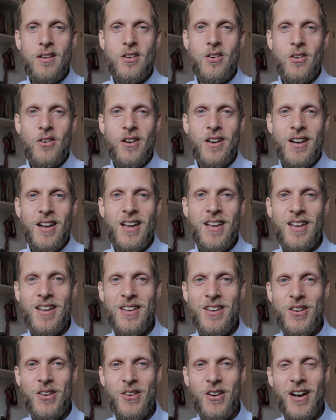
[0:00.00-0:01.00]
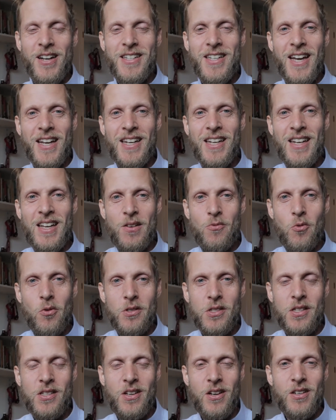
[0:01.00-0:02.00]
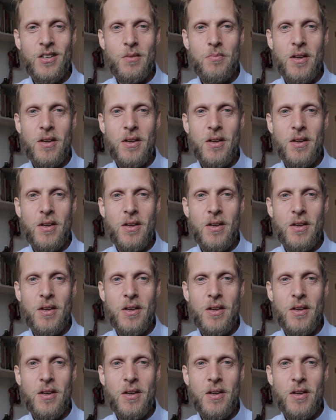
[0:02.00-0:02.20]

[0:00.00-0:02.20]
your identity will start to